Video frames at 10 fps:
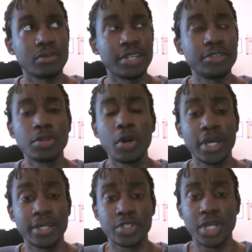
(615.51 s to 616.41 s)
that you should go
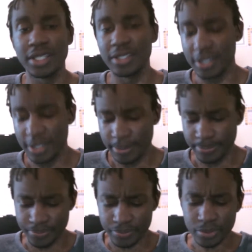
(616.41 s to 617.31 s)
ahead and try to get it,
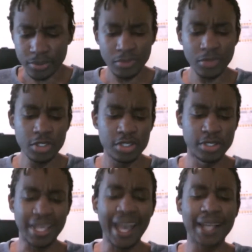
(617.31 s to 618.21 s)
because
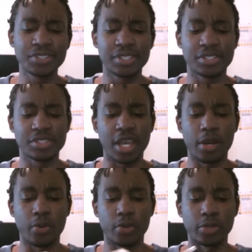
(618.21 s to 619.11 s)
there's actually a
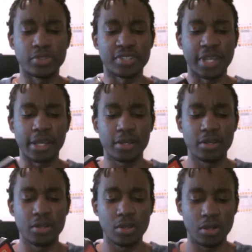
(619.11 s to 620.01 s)
scare where it was like
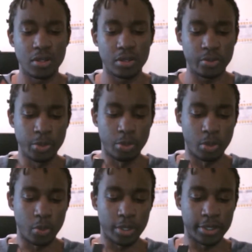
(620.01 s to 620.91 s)
people
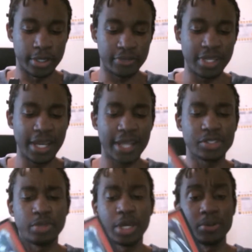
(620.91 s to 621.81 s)
were wondering if they'd
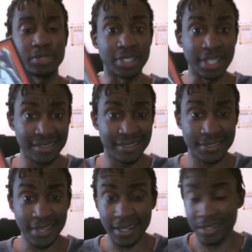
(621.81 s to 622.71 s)
actually be able to get the
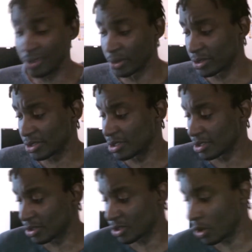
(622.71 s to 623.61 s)
second and third
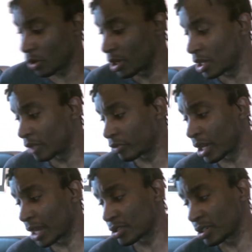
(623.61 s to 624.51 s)
season. So if you
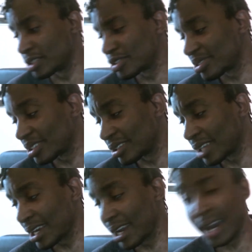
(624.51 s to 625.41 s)
guys are interested in
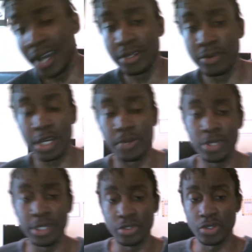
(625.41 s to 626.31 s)
that, I highly
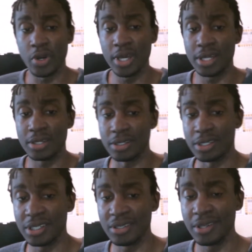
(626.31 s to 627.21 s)
recommend that you go ahead and
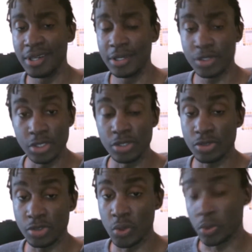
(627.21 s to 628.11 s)
get
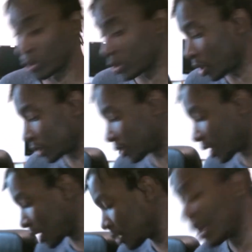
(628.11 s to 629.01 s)
seasons 2 and 3 while you
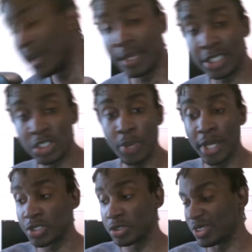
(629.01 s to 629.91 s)
can,
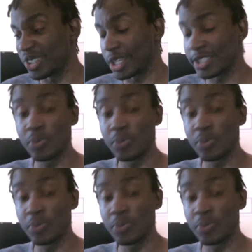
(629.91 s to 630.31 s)
especially